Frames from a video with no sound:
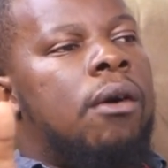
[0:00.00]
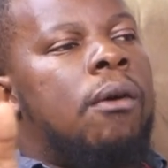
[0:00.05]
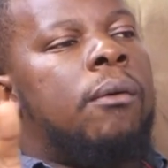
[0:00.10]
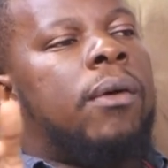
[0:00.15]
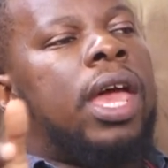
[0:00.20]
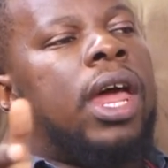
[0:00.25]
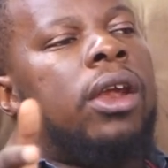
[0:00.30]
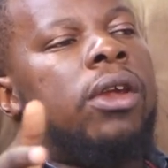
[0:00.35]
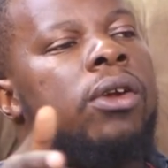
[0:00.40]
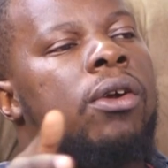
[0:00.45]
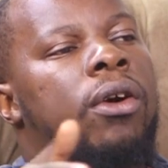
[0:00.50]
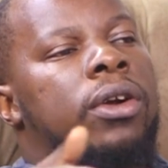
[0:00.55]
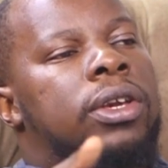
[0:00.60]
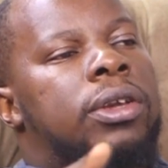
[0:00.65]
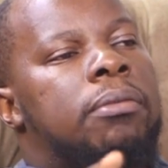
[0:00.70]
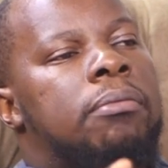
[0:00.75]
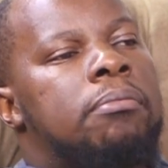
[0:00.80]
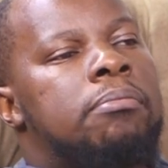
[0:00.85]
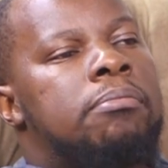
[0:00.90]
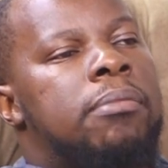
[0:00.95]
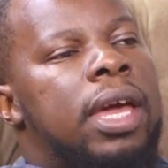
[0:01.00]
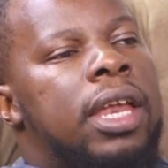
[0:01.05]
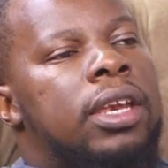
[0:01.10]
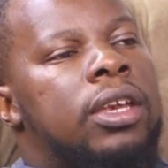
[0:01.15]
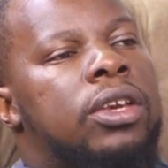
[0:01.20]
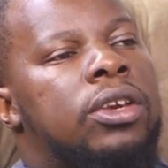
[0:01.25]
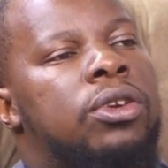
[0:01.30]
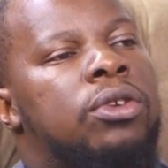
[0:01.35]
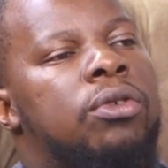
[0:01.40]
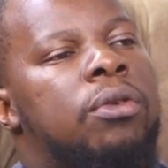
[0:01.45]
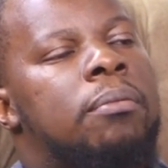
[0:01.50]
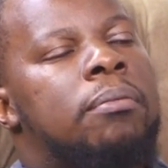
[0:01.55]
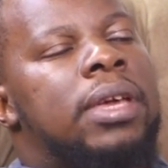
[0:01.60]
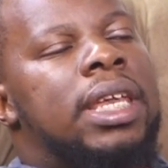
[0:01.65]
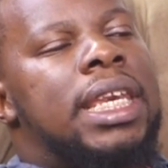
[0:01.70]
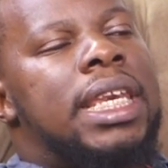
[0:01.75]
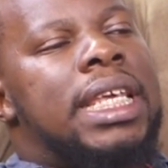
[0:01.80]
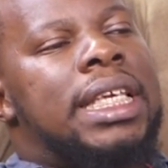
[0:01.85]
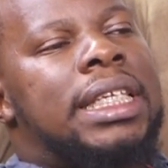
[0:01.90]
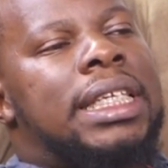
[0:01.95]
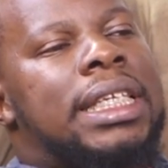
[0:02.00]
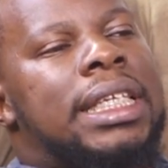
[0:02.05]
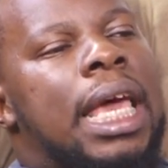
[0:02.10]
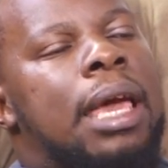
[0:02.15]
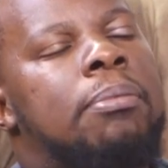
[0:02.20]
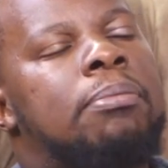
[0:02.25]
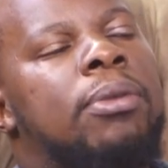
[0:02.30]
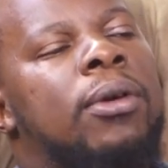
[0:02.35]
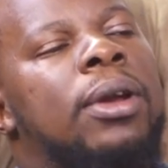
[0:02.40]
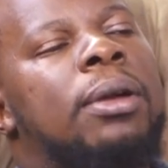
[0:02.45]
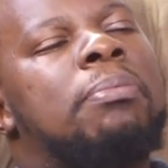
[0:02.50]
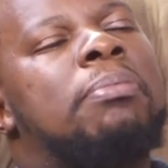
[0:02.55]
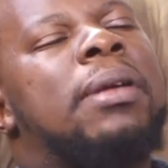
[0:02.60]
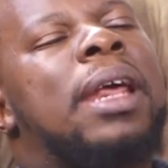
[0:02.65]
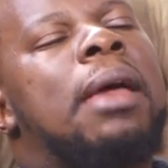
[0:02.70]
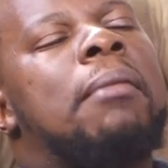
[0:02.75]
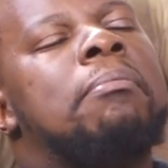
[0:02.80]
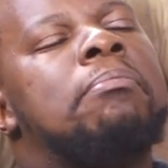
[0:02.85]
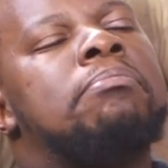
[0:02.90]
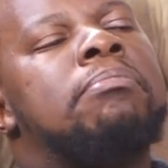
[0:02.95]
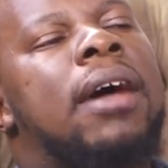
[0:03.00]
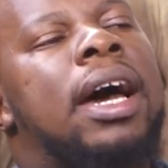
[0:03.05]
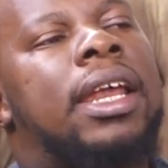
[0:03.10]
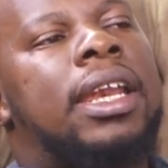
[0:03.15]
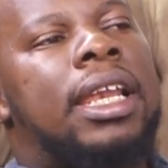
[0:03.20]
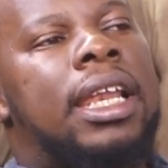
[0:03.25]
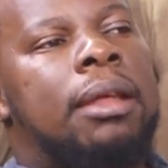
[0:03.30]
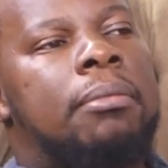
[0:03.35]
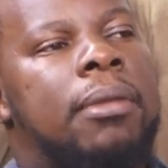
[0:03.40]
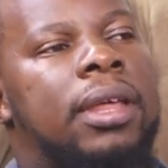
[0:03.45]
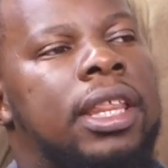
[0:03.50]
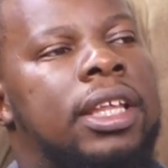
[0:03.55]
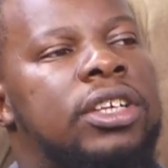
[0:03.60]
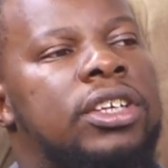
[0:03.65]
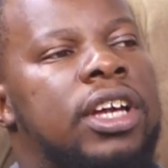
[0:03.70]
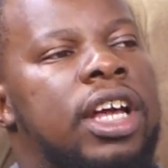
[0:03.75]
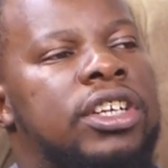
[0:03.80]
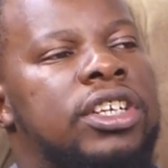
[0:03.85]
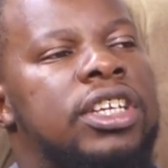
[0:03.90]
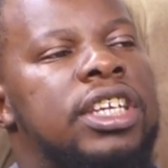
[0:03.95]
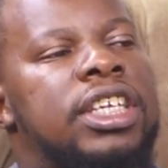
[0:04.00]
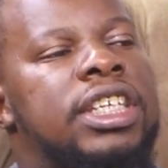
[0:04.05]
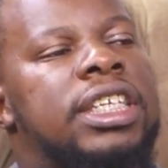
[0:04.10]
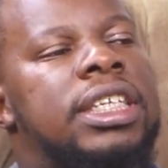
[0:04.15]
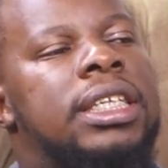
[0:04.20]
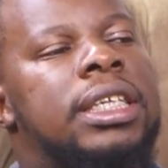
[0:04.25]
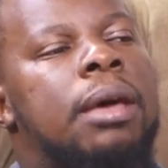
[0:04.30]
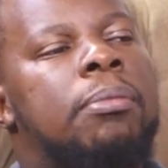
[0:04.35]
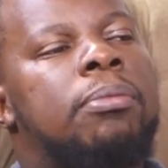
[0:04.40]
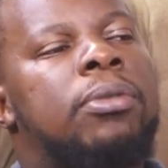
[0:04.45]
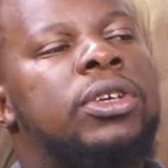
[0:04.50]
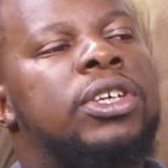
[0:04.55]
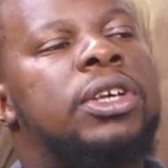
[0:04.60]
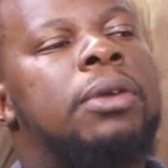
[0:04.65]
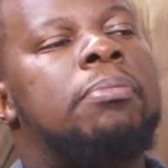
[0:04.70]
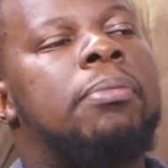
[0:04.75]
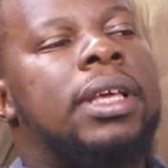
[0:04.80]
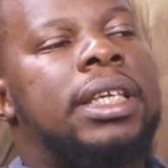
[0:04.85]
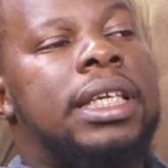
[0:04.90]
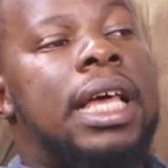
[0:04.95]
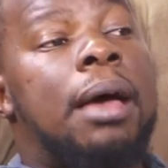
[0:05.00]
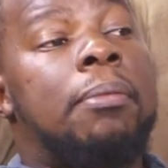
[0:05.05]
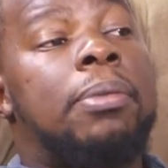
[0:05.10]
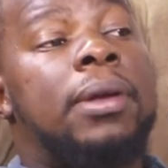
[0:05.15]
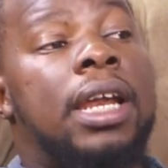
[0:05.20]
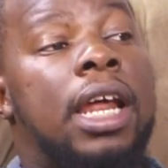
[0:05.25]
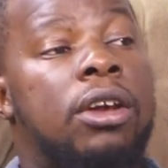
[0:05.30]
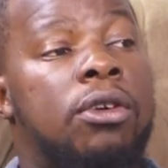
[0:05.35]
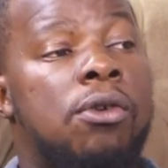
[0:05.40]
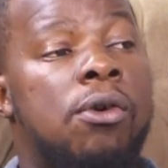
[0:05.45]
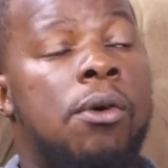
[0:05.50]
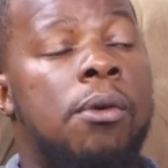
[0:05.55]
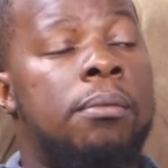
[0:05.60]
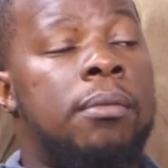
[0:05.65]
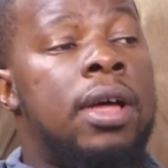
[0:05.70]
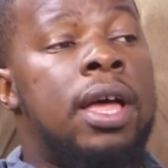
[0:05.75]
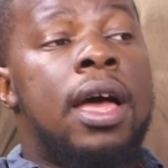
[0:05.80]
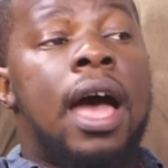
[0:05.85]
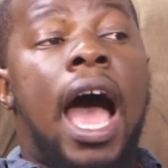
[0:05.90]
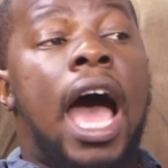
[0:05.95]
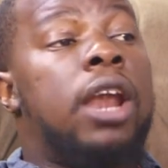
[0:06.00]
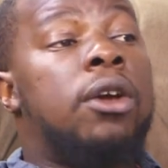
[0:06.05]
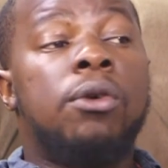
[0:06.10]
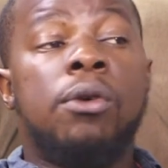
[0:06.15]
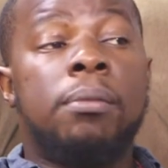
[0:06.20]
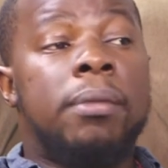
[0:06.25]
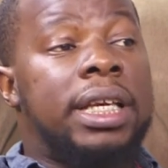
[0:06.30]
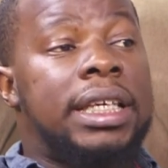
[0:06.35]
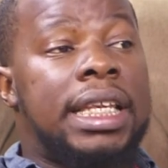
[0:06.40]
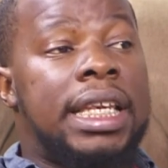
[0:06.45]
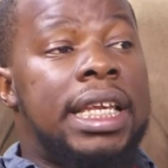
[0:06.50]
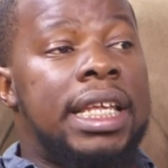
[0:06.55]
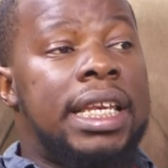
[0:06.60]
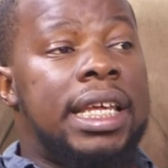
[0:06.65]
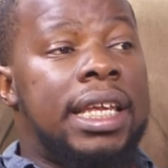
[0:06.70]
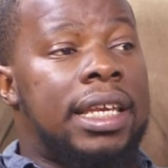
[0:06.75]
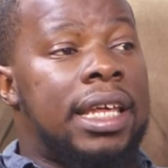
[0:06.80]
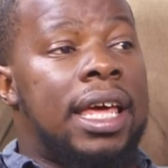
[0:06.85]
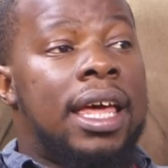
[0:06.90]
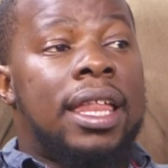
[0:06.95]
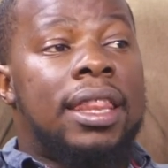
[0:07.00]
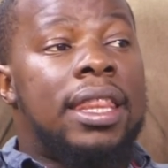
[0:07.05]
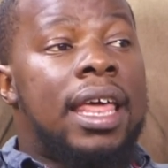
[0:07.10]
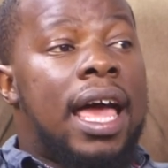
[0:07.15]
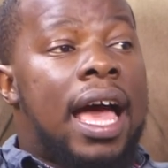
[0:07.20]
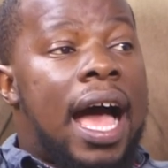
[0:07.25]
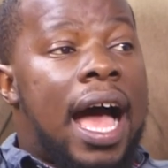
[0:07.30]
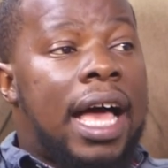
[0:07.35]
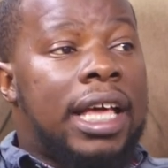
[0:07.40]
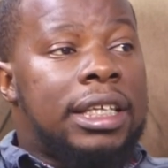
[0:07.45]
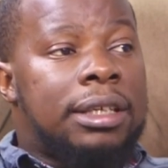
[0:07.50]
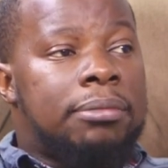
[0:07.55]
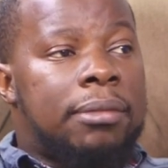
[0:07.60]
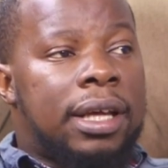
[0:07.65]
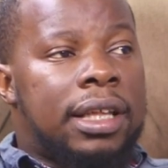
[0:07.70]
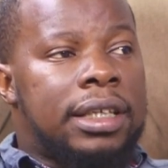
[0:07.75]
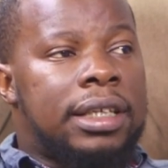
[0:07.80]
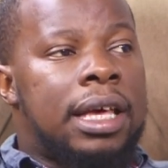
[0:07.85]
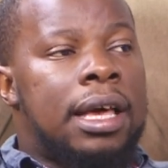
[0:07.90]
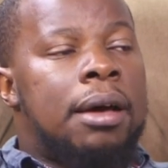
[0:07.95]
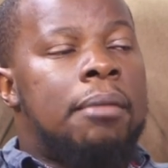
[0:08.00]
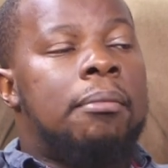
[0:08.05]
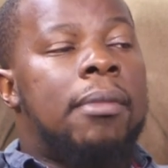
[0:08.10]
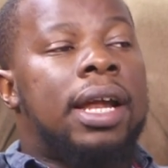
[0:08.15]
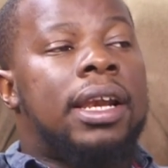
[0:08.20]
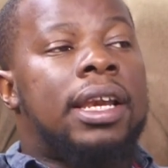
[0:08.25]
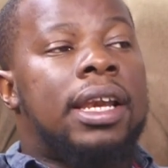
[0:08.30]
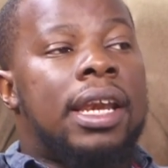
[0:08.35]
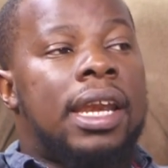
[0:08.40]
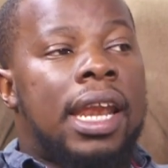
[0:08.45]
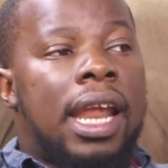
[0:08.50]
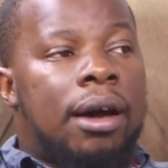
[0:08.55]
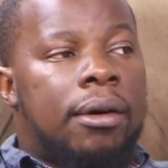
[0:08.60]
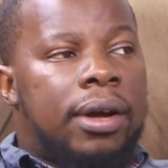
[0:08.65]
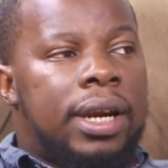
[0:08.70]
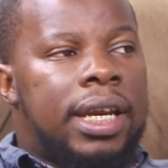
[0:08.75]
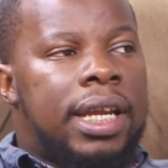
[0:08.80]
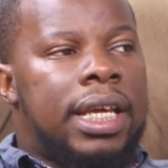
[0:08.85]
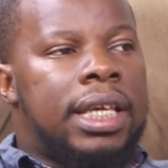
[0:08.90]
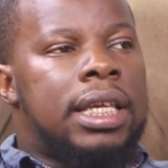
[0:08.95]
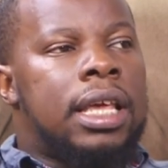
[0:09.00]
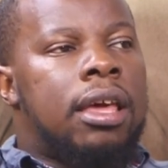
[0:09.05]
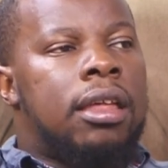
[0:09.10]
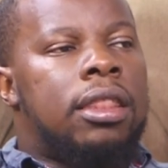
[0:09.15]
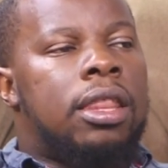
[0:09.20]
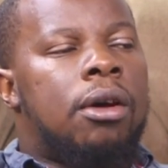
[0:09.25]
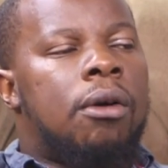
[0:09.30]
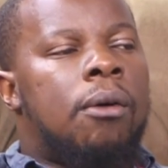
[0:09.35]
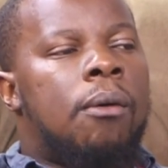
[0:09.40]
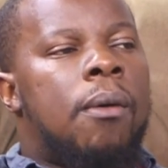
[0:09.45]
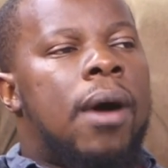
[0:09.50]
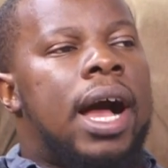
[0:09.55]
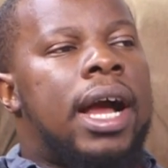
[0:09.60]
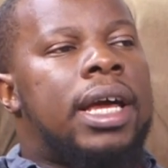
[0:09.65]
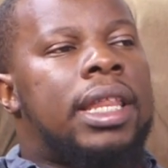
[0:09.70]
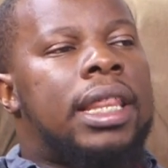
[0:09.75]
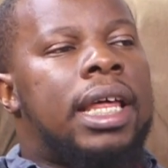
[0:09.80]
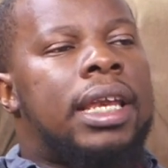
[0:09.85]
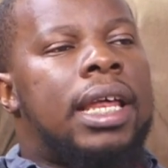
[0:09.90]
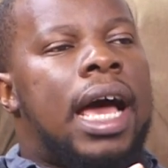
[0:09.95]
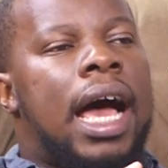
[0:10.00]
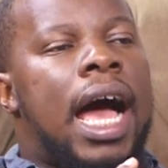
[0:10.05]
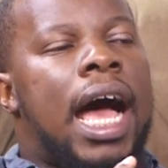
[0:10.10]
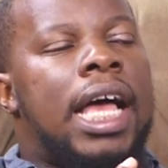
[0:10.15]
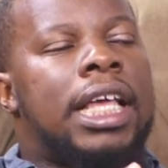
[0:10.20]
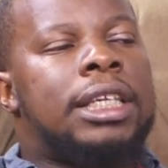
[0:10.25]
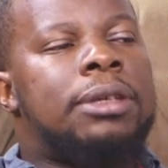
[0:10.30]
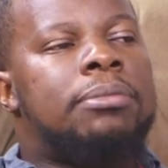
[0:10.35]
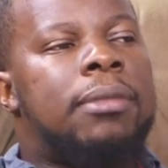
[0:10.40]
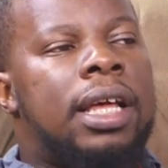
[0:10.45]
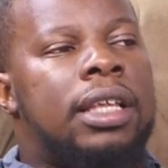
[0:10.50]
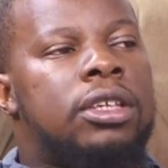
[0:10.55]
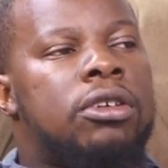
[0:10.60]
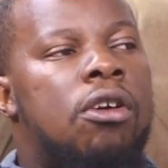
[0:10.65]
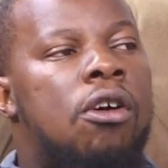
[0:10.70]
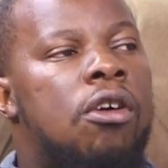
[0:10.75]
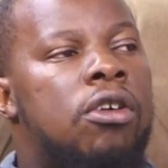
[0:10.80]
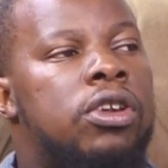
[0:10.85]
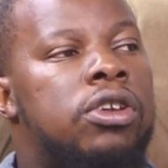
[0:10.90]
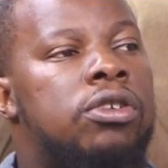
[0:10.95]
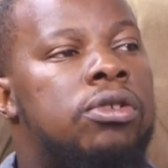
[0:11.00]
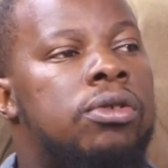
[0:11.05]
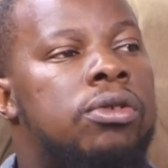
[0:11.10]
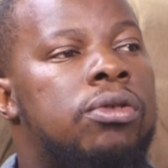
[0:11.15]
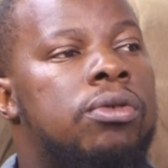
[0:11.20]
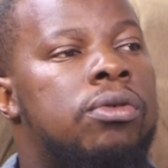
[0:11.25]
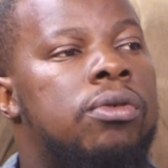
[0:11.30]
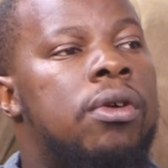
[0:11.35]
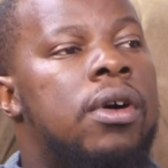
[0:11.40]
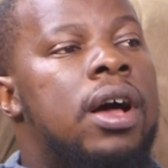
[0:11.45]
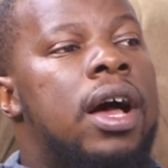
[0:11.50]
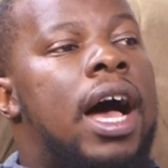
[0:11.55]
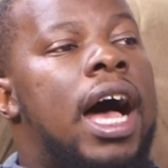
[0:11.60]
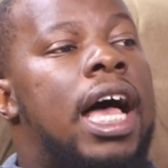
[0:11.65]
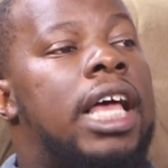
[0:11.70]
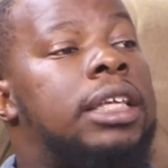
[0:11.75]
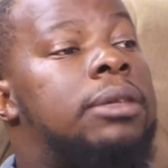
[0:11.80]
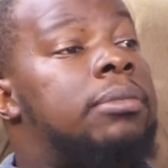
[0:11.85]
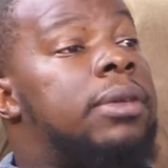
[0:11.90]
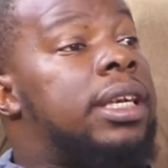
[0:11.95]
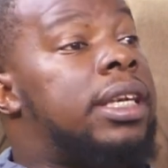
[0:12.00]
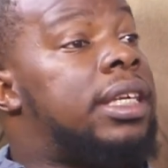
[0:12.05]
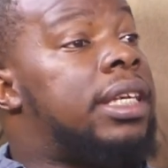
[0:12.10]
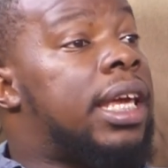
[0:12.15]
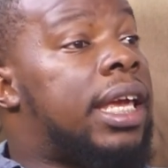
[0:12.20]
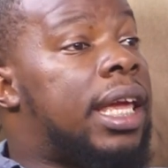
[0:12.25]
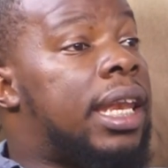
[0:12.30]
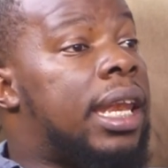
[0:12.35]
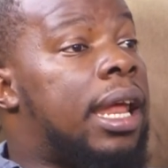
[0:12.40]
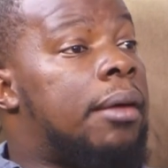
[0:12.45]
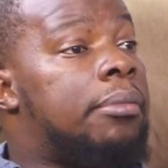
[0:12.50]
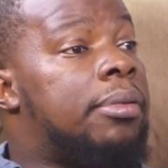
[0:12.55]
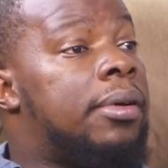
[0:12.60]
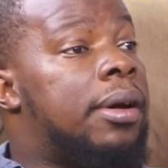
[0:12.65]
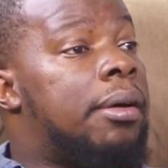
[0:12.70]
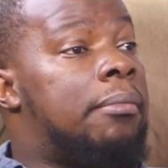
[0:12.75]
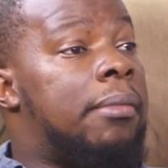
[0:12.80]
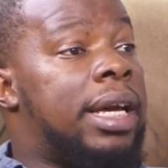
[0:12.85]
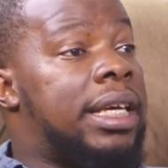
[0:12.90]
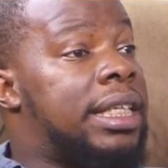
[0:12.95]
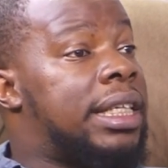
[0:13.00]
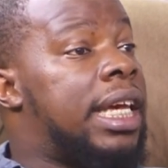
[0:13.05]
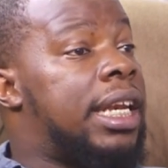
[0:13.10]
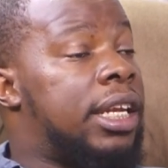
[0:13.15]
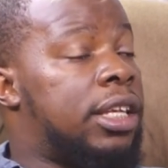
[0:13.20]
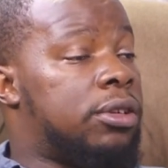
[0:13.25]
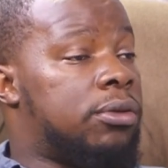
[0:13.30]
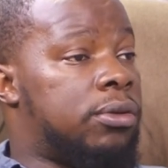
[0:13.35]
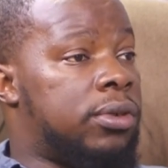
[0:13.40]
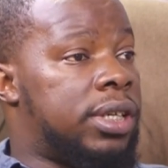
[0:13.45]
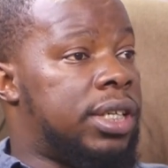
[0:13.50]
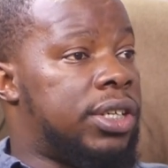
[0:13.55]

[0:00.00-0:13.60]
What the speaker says: We are not meant to be discipled primarily by the church. Discipleship must happen at home. And who must lead it? The husbands. But nowadays, the work that husbands ought to do has been taken up by Sunday school